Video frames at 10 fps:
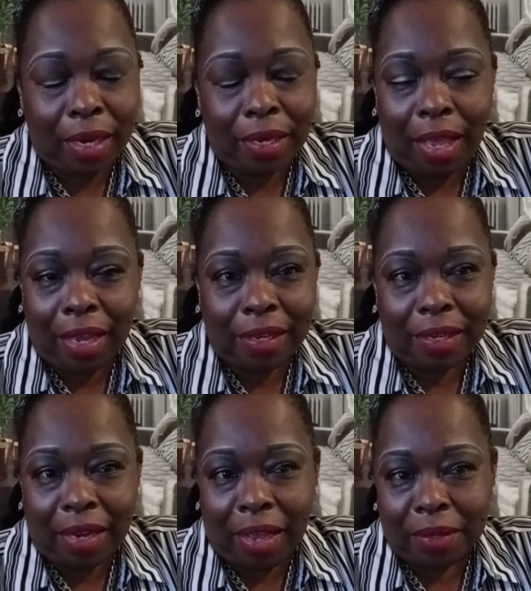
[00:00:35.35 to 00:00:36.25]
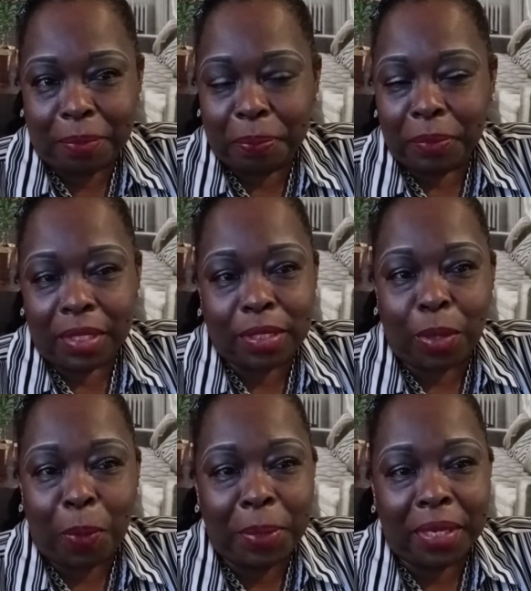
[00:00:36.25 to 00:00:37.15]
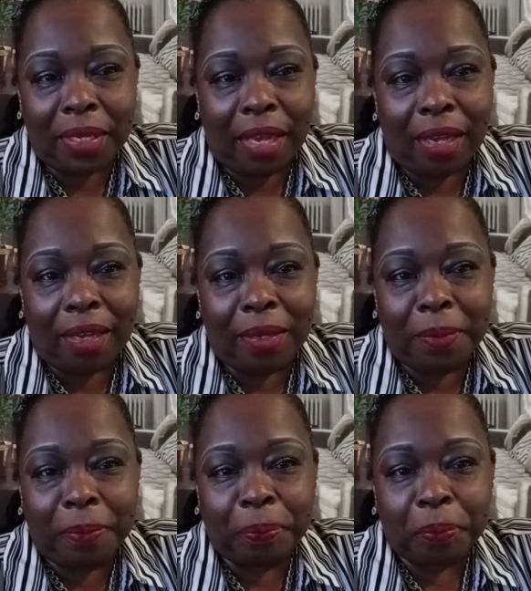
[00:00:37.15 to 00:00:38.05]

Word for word: A lot, a lot. So, but uh